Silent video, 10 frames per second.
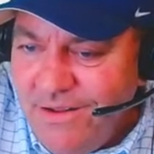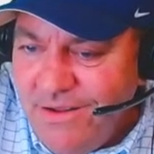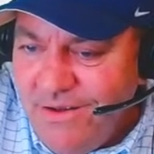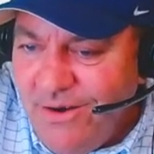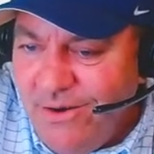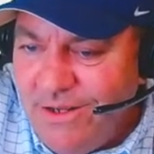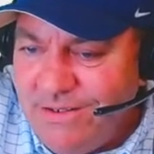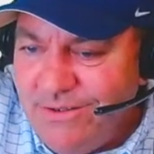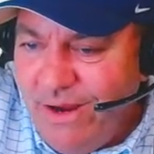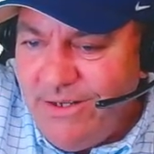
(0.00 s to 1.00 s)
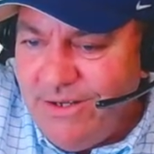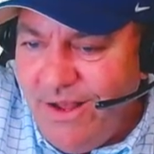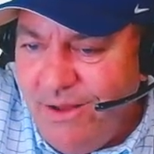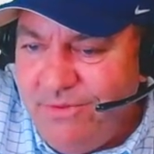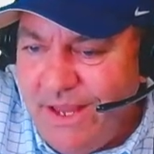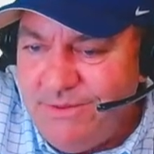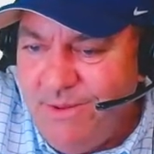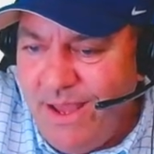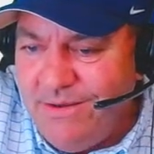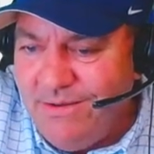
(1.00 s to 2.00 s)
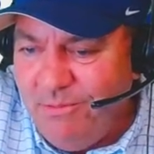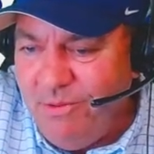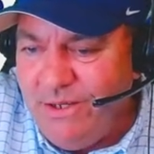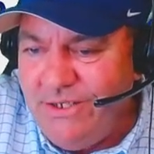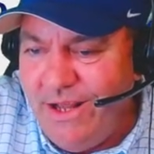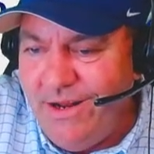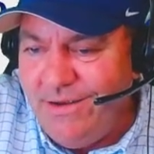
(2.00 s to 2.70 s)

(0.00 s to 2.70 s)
Curtis, great job. Thanks, man. Appreciate it.